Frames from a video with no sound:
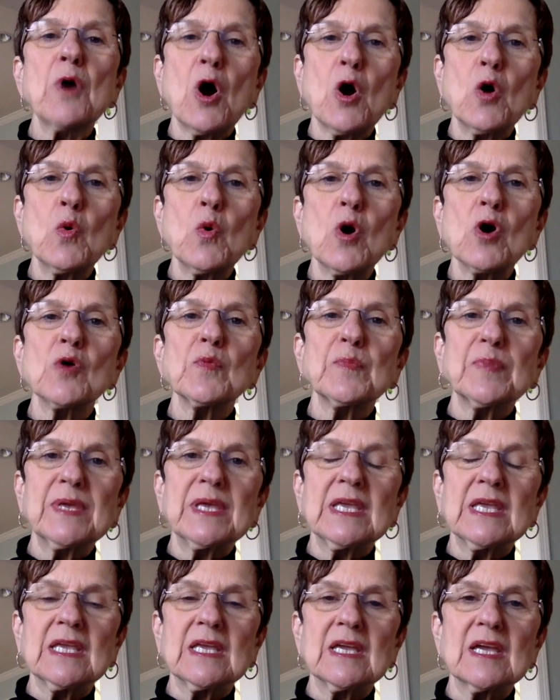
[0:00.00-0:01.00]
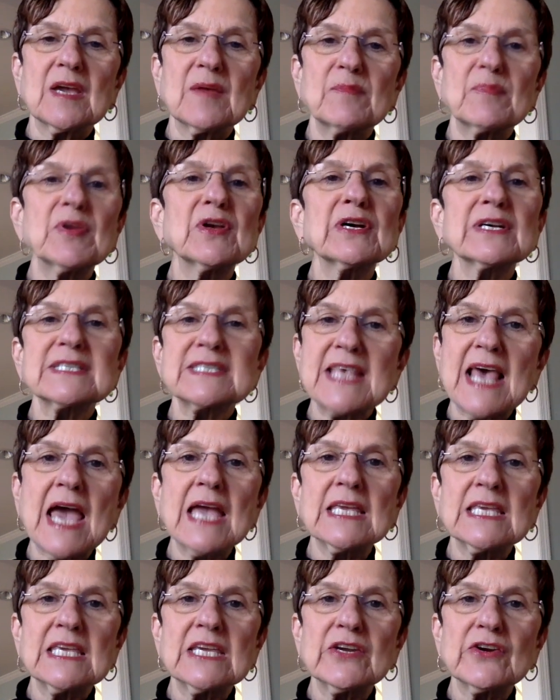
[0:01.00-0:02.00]
O or P, because
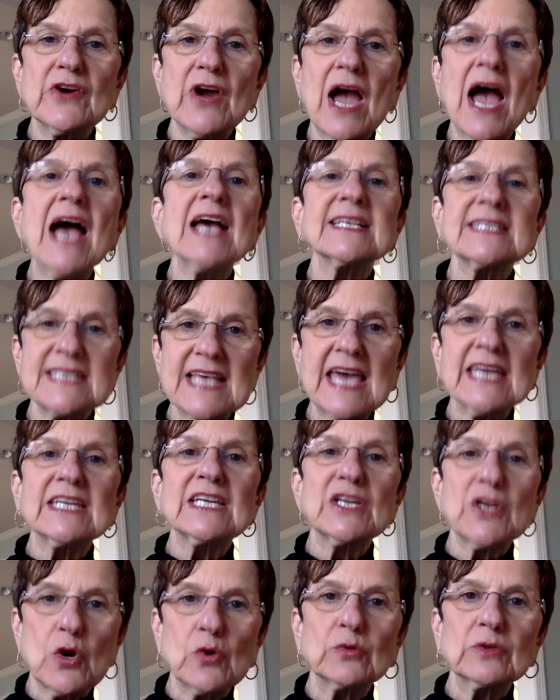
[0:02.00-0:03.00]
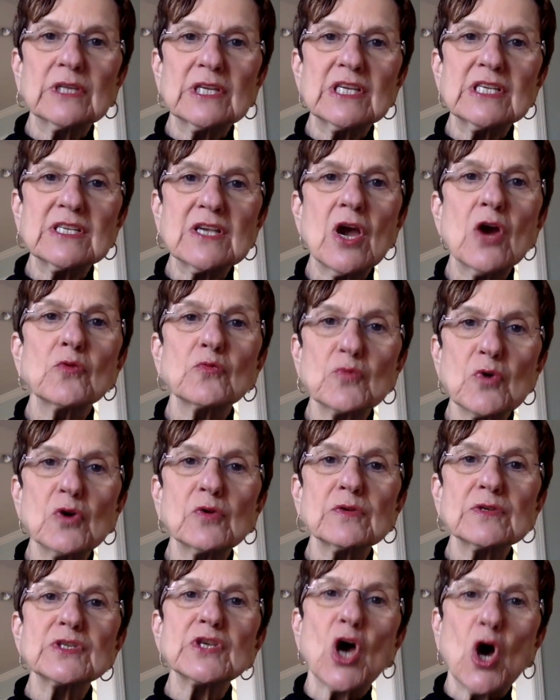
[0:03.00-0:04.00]
that year I sat in only
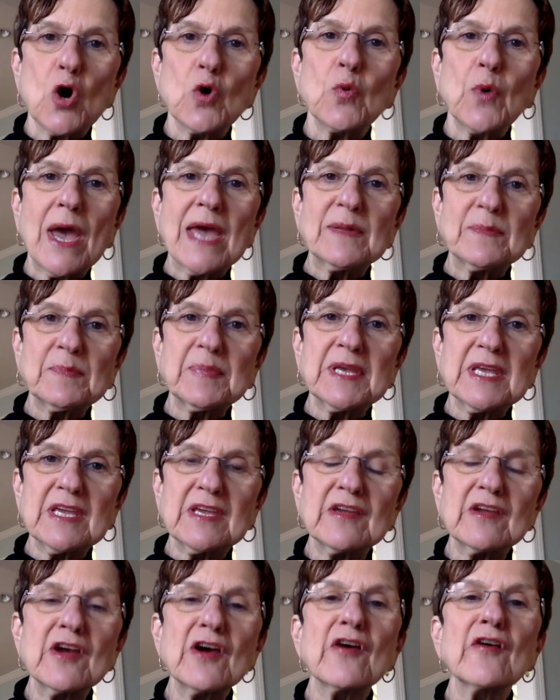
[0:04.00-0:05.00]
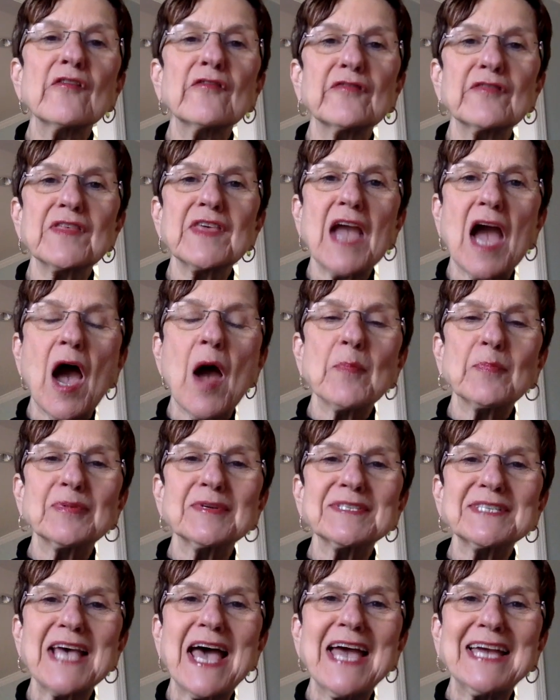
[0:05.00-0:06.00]
rows O and P for the
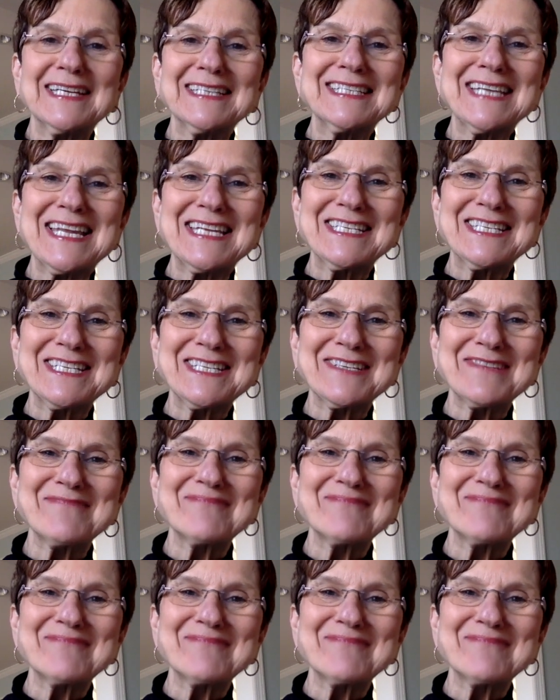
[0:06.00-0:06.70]
operas I attended.